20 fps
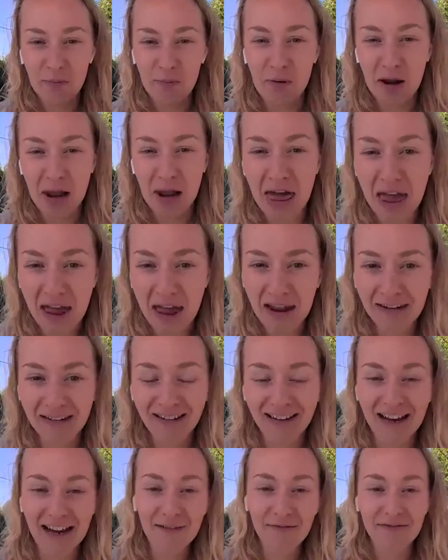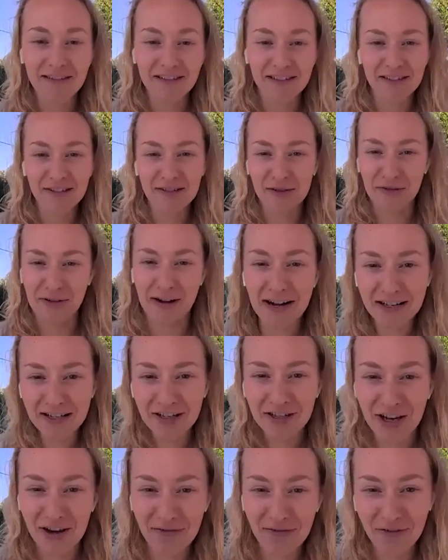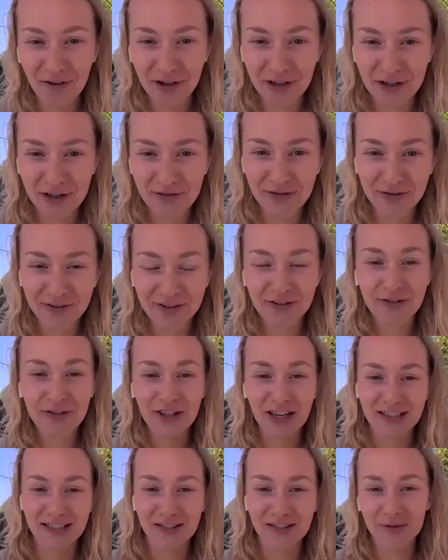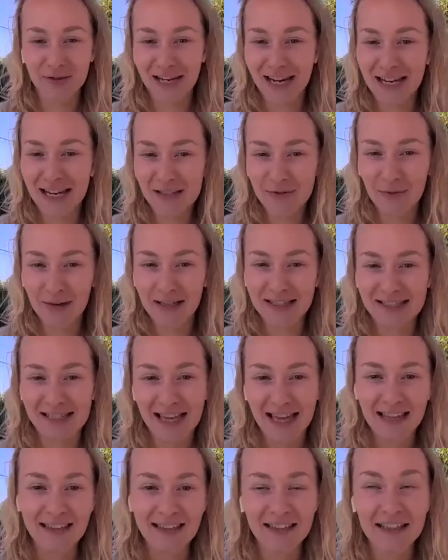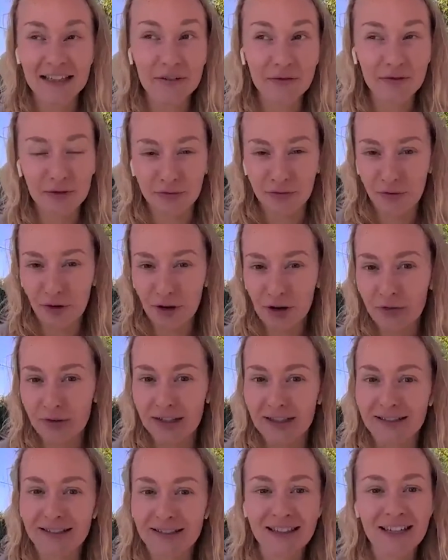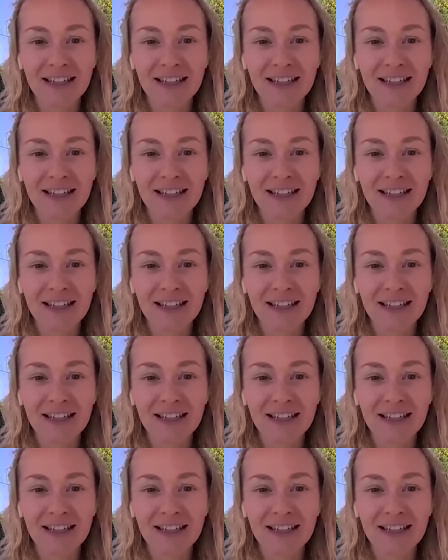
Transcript: plan, I have this strategy for you, you just do XYZ, and if you follow it,